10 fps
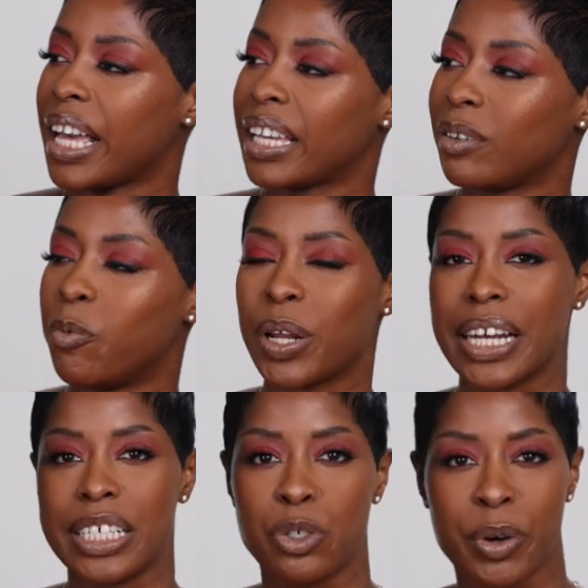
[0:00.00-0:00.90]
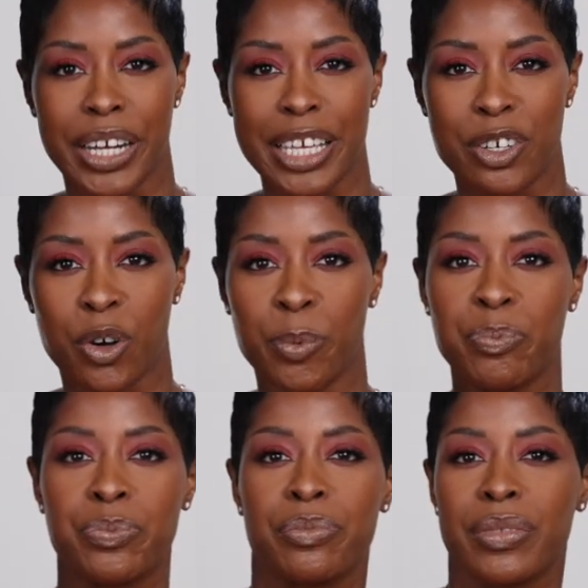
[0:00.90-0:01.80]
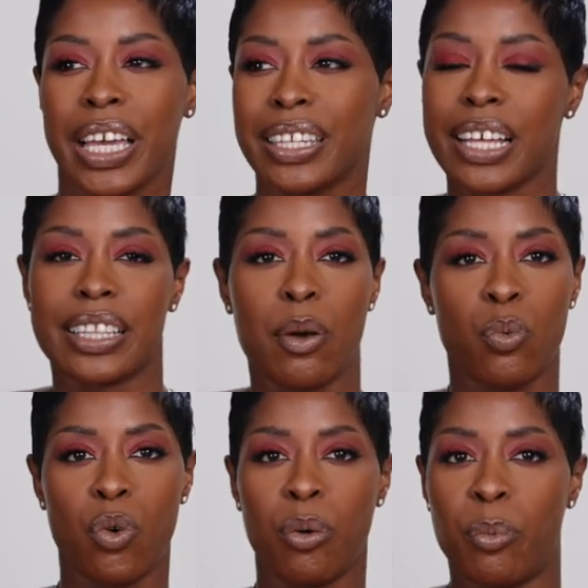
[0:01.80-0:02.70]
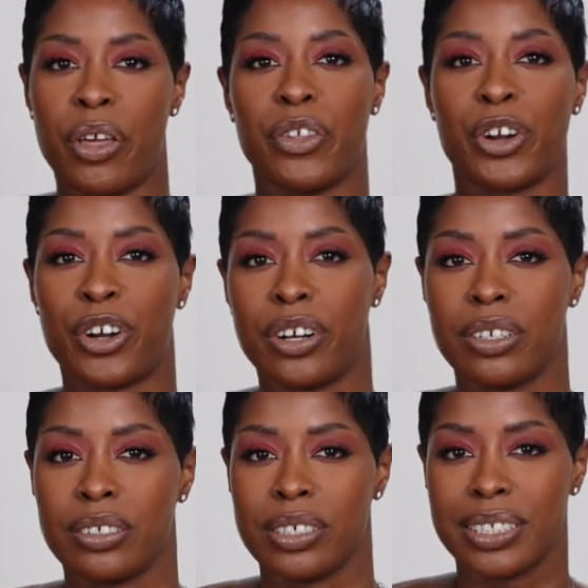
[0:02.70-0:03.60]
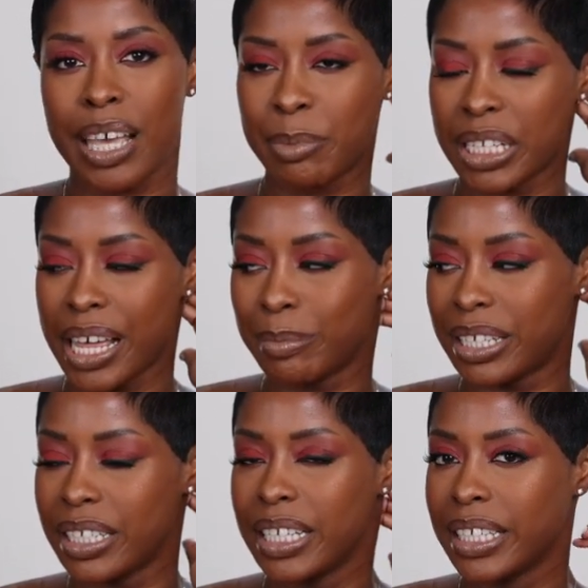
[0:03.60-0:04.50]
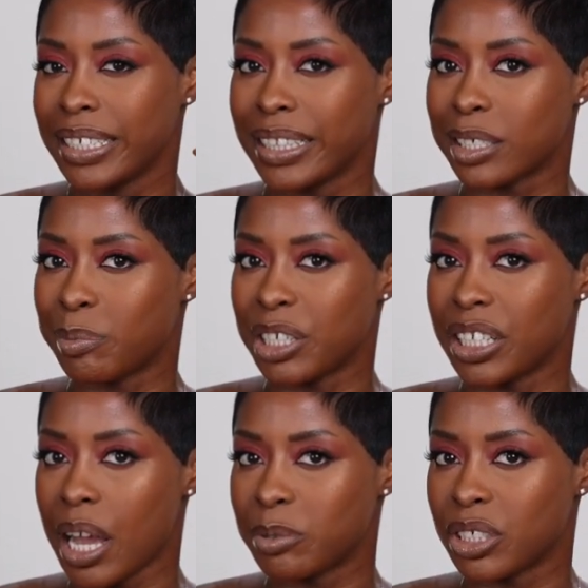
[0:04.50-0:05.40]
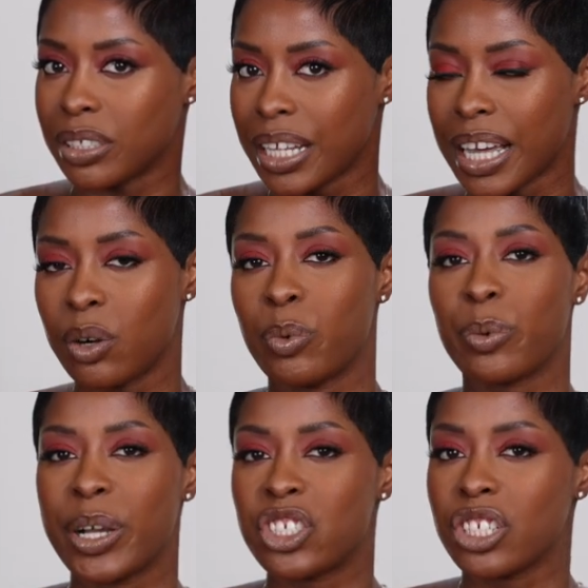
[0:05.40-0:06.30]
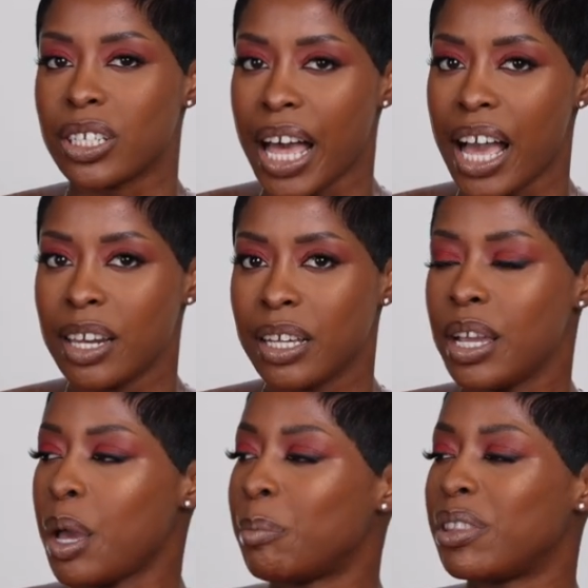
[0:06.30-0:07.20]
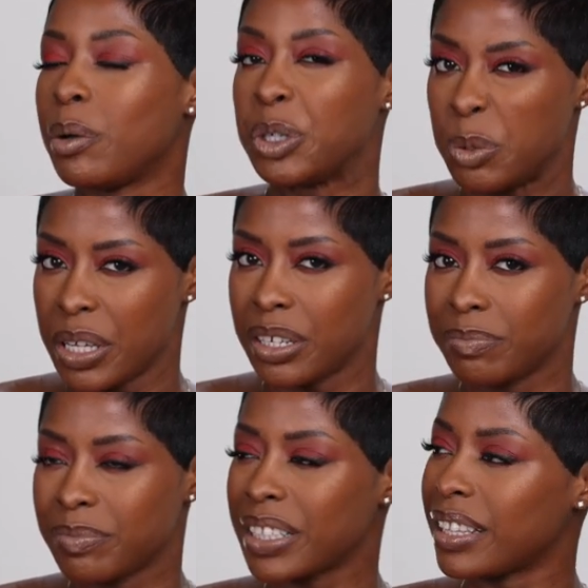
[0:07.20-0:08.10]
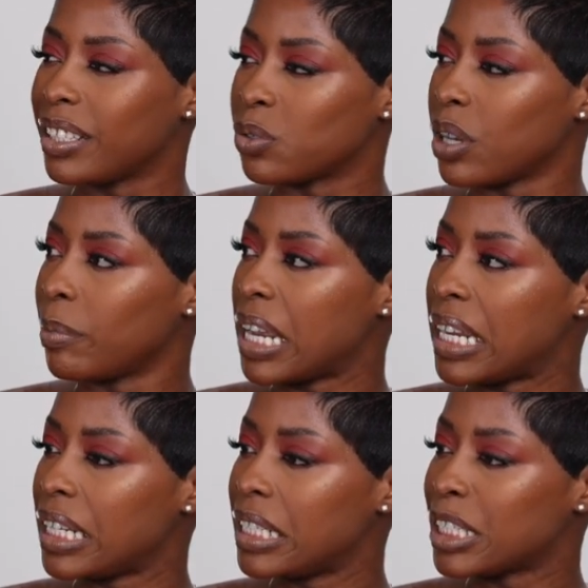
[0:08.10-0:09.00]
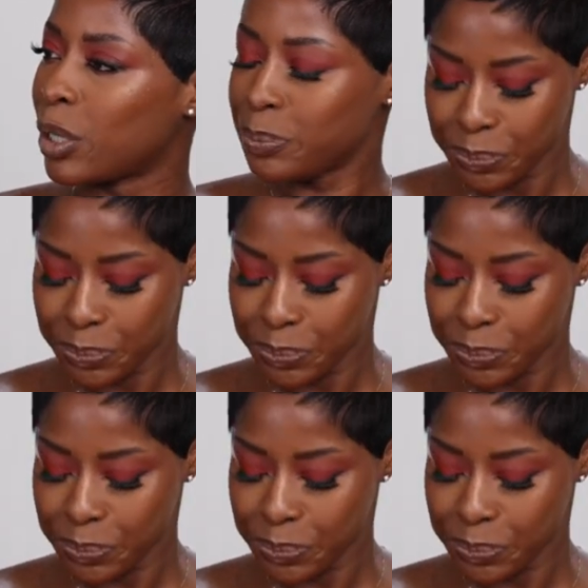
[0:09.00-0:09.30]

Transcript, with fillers: like when I need to wear a heel and like that warm weather type of climate, this would be a good option. Like I don't wear wedges a lot, but then when you need them, these will come in handy. So